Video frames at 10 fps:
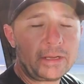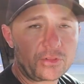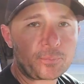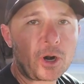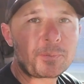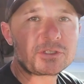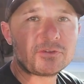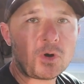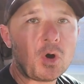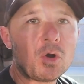Now the purpose
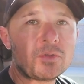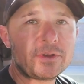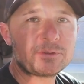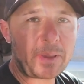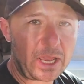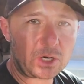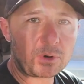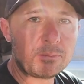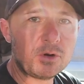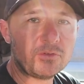of all this panel
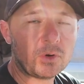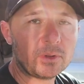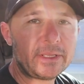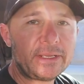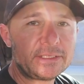removal